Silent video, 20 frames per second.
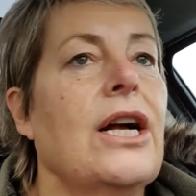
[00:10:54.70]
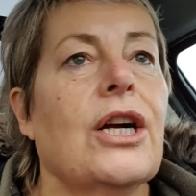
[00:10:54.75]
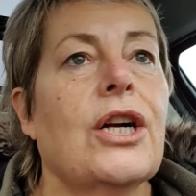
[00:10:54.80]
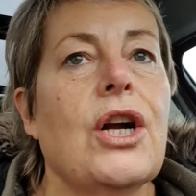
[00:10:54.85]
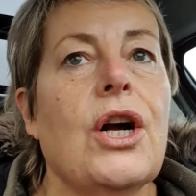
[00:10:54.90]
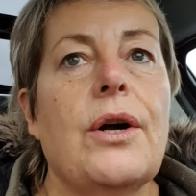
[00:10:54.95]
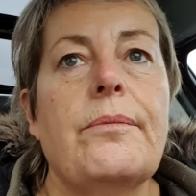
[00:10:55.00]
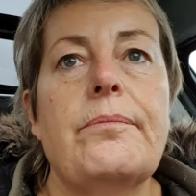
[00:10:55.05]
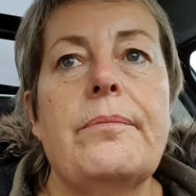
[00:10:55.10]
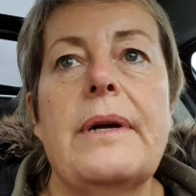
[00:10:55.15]

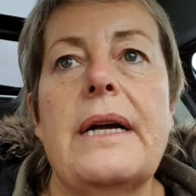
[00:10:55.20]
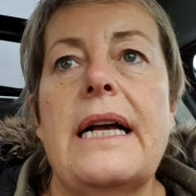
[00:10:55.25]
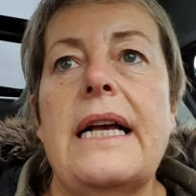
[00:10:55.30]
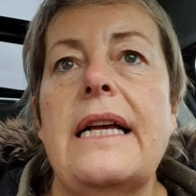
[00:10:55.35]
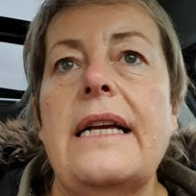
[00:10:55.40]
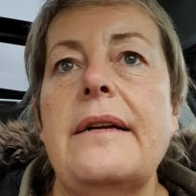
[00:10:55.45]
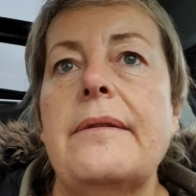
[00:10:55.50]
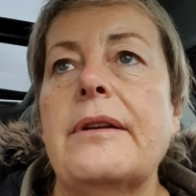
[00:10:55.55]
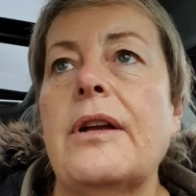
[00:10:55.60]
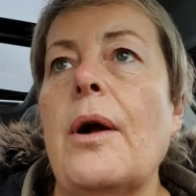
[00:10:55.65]
got
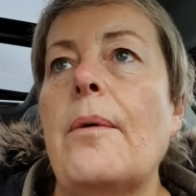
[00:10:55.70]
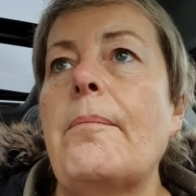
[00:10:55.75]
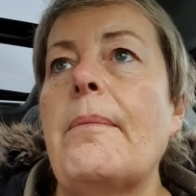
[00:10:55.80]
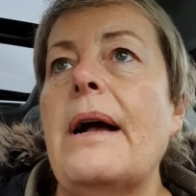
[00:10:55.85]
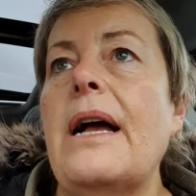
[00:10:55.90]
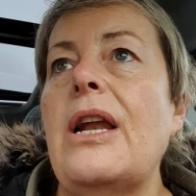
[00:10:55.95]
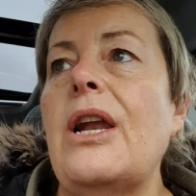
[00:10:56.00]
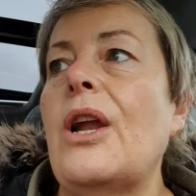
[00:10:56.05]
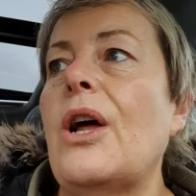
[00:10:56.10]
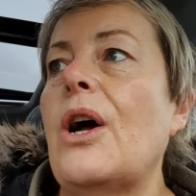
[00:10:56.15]
my
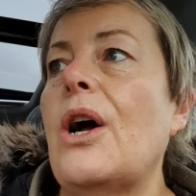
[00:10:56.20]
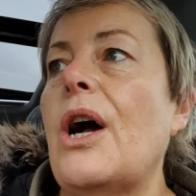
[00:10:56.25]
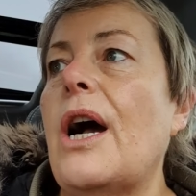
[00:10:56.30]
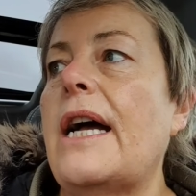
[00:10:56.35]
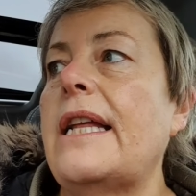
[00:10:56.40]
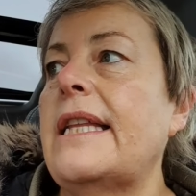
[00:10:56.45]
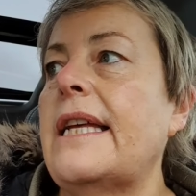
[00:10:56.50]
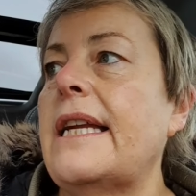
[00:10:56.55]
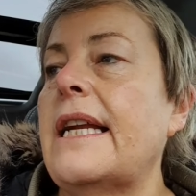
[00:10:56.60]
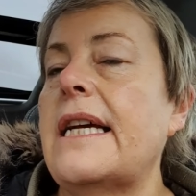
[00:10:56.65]
lot.
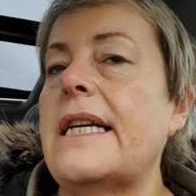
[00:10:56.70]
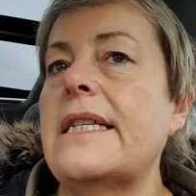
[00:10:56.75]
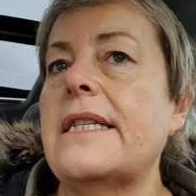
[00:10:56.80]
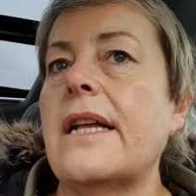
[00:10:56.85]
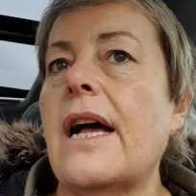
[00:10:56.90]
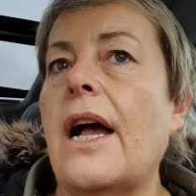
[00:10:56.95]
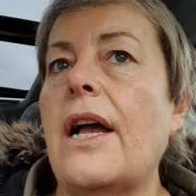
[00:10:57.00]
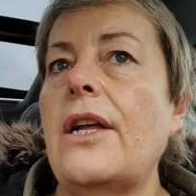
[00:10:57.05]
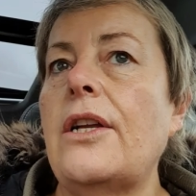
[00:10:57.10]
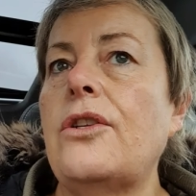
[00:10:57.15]
And then I
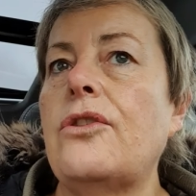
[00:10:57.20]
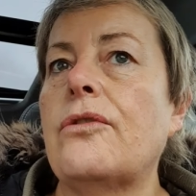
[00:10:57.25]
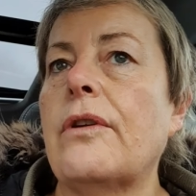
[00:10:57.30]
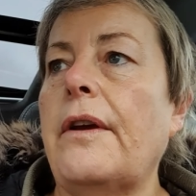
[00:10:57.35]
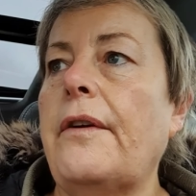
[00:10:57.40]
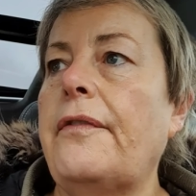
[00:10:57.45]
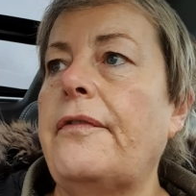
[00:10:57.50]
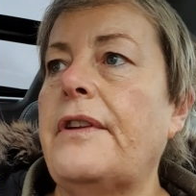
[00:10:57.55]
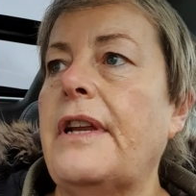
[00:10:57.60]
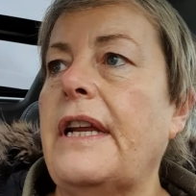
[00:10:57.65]
started
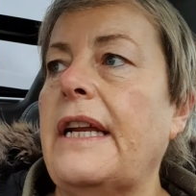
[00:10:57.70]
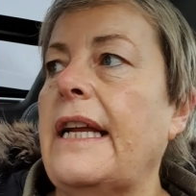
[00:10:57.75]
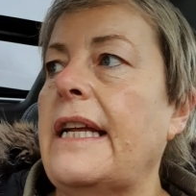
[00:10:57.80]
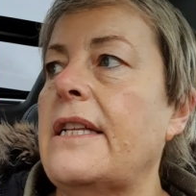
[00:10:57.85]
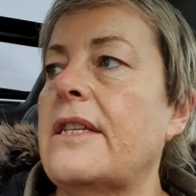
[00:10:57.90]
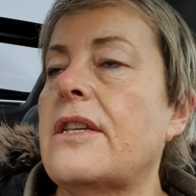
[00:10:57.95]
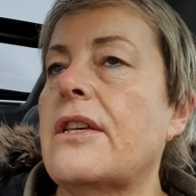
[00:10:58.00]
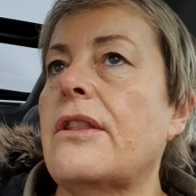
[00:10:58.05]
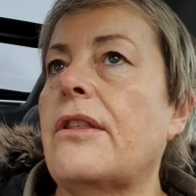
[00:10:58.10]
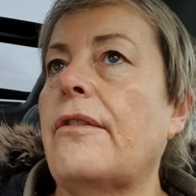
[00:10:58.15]
drifting
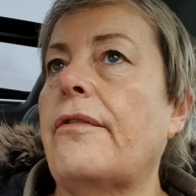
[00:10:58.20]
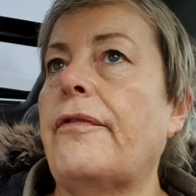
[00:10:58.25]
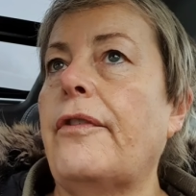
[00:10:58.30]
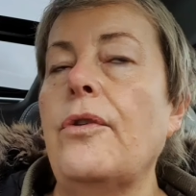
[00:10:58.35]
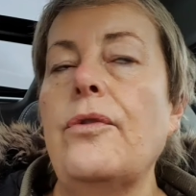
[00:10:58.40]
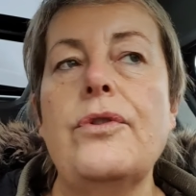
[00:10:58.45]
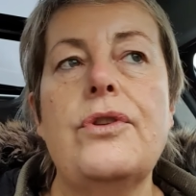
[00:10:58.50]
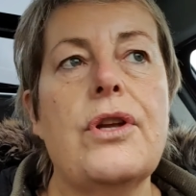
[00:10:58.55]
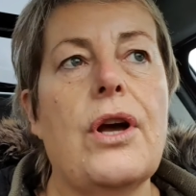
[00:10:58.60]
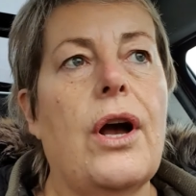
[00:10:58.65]
into the
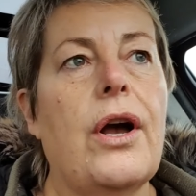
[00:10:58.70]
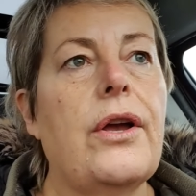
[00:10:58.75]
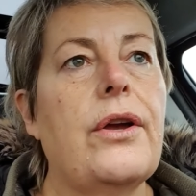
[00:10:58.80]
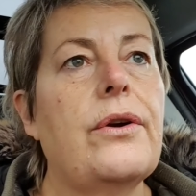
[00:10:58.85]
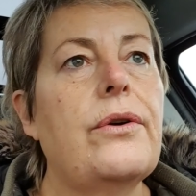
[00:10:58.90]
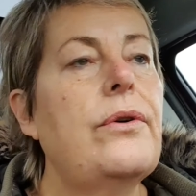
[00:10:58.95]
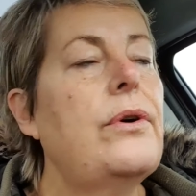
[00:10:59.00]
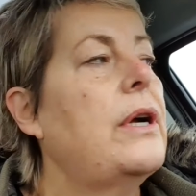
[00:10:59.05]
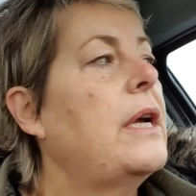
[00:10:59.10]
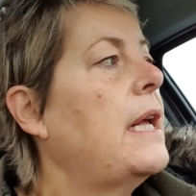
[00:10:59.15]
food
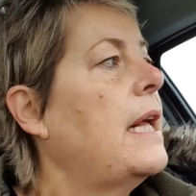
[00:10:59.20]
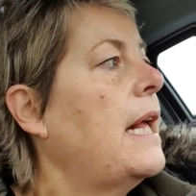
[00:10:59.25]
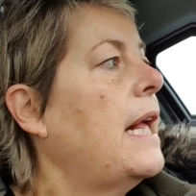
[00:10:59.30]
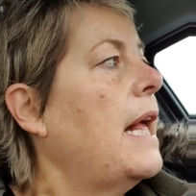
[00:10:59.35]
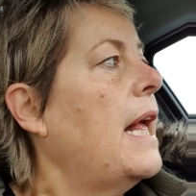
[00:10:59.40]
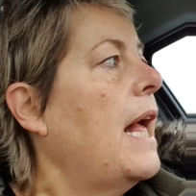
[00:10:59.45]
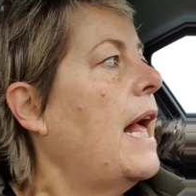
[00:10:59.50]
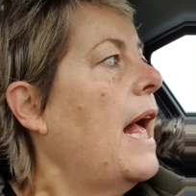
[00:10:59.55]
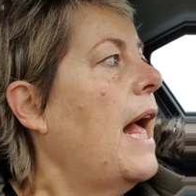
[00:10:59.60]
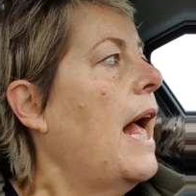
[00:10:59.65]
aisle
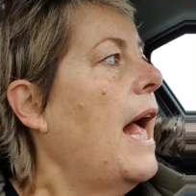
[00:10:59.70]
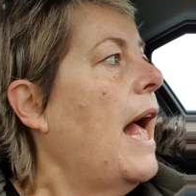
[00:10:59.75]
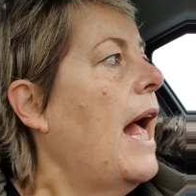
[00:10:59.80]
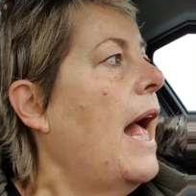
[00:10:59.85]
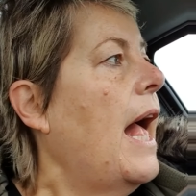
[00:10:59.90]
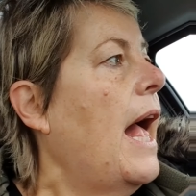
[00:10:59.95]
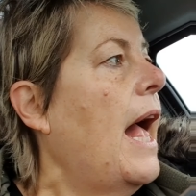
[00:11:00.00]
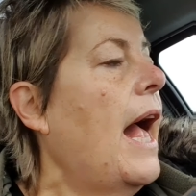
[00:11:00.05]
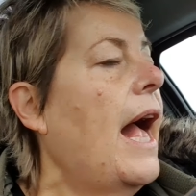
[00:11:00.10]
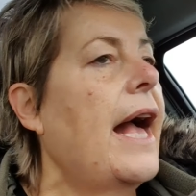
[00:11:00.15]

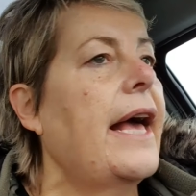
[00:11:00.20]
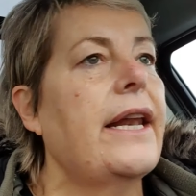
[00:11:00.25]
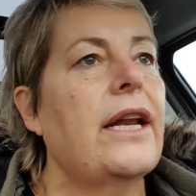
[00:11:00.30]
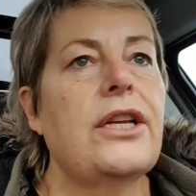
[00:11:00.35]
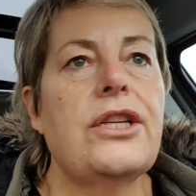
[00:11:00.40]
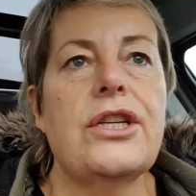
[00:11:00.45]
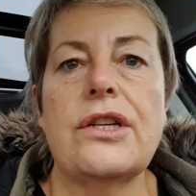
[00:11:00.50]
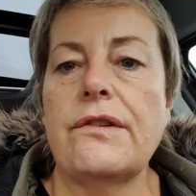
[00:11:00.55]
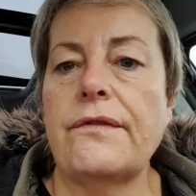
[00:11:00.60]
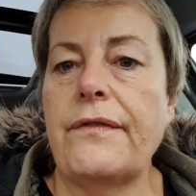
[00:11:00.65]
and
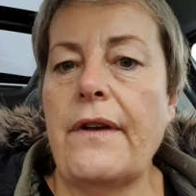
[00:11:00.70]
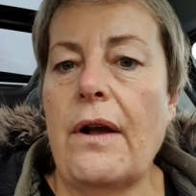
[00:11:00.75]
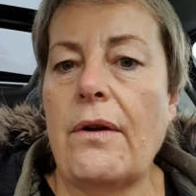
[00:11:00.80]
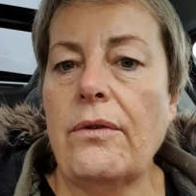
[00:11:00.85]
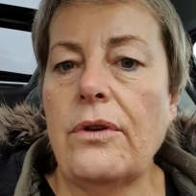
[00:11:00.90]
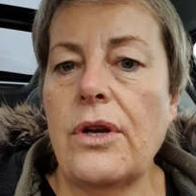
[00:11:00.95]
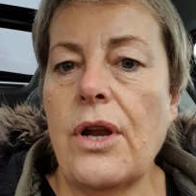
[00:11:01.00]
I just felt